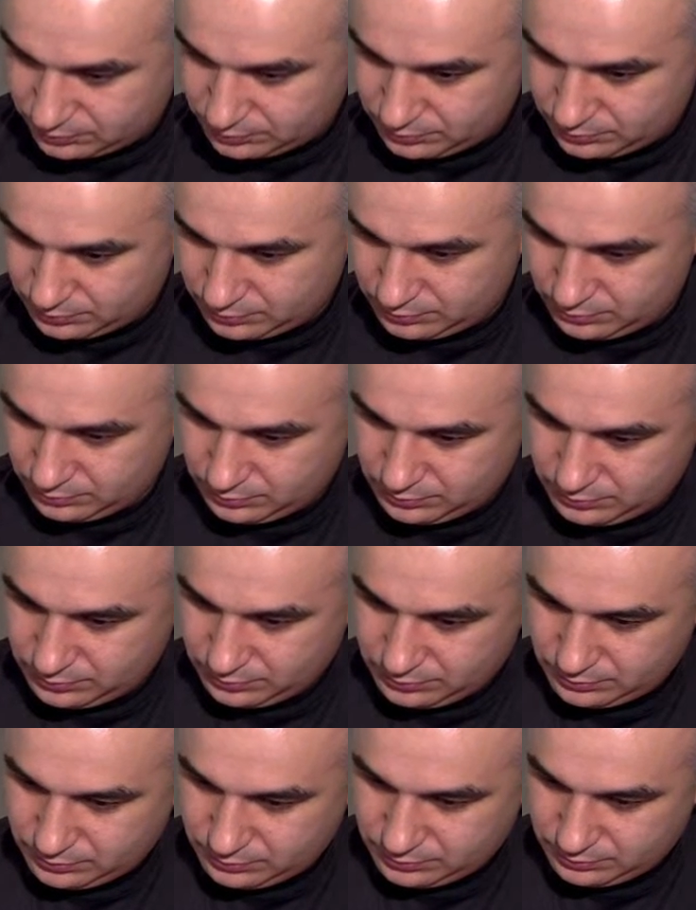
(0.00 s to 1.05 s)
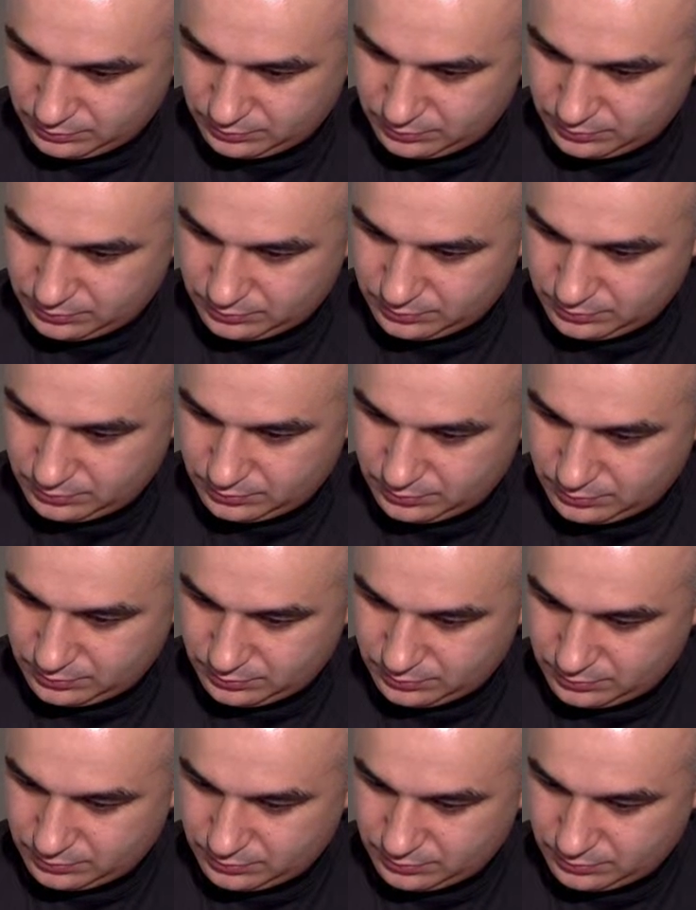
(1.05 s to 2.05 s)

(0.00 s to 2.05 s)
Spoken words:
[no speech]